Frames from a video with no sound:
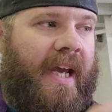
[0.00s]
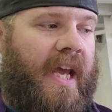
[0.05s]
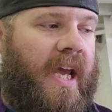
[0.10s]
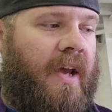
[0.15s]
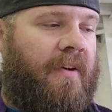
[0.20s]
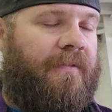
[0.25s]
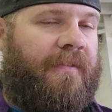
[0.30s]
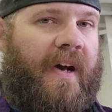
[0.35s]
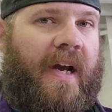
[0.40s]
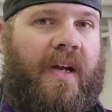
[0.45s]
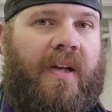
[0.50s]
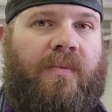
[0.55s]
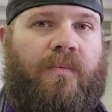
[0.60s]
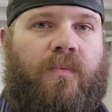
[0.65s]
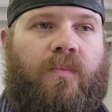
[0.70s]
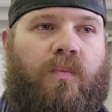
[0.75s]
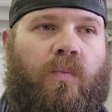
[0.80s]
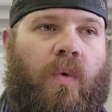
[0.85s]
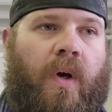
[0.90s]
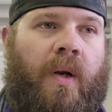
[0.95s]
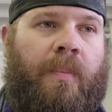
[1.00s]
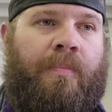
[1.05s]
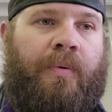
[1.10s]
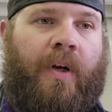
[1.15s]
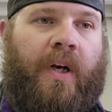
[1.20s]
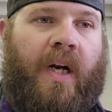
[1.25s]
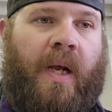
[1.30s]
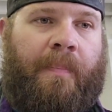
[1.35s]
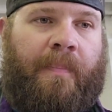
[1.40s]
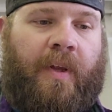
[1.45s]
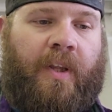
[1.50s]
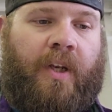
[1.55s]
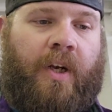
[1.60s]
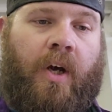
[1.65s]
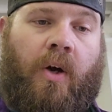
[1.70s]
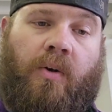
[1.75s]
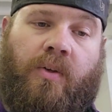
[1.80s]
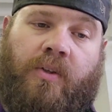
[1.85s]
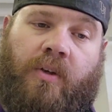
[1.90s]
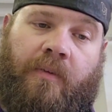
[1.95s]
if I want to put it up on the
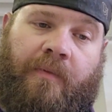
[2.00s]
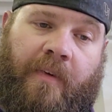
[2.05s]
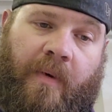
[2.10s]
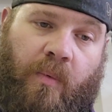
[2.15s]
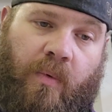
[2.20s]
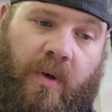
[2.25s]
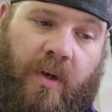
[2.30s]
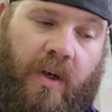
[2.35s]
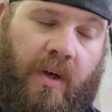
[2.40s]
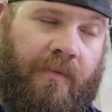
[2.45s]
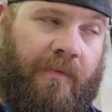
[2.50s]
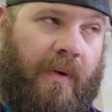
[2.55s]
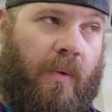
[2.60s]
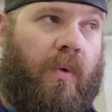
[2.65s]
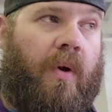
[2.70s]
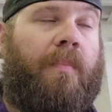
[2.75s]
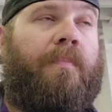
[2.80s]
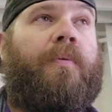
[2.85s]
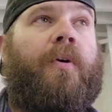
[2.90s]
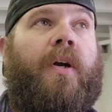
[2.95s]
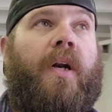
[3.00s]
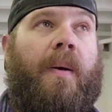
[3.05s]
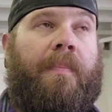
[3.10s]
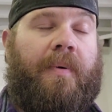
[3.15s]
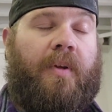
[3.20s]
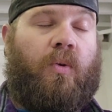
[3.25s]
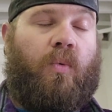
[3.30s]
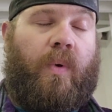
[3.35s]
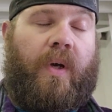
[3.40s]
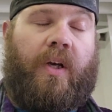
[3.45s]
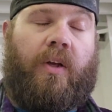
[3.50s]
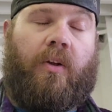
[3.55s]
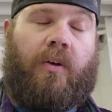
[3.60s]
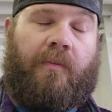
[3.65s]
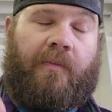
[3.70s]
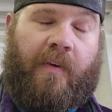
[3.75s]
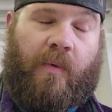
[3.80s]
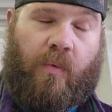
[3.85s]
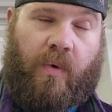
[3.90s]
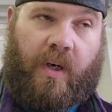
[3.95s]
nose, or if I want to put it up on the wheel, or
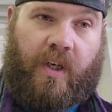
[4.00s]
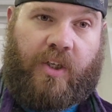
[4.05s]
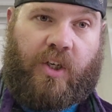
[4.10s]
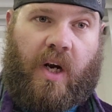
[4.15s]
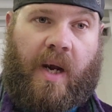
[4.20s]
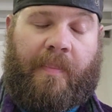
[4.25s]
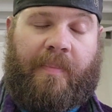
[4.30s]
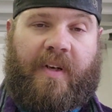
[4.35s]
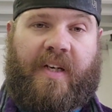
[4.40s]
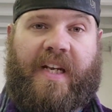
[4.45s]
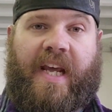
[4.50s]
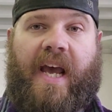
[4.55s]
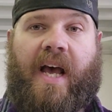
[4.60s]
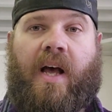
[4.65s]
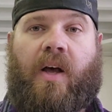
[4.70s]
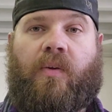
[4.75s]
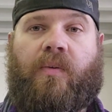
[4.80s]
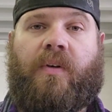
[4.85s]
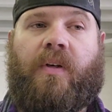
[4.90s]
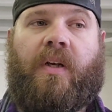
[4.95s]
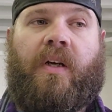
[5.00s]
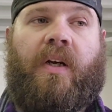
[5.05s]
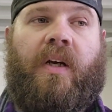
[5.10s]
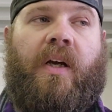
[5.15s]
if I want to drop it down.